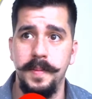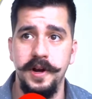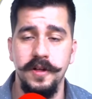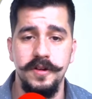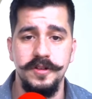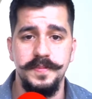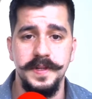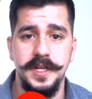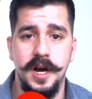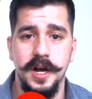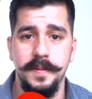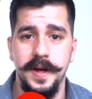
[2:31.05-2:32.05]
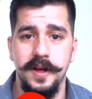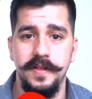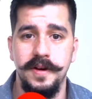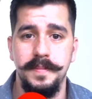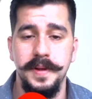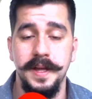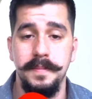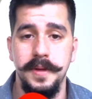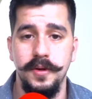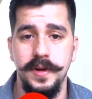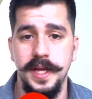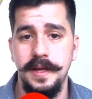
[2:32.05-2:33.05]
I know there's been talk about there being
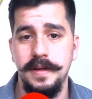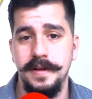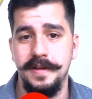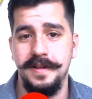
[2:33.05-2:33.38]
mutiny